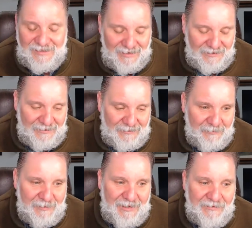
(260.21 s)
We've
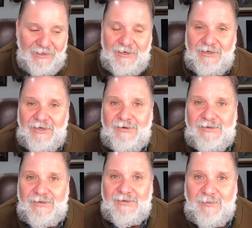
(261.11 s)
been given the good news
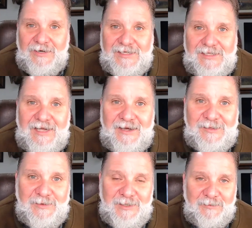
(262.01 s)
in abundance, the
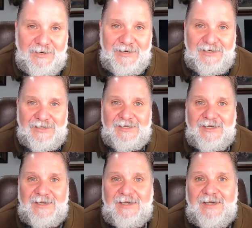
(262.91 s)
gospel in abundance.
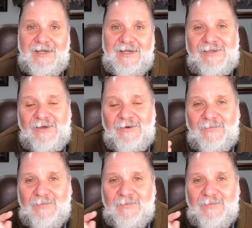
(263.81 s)
So,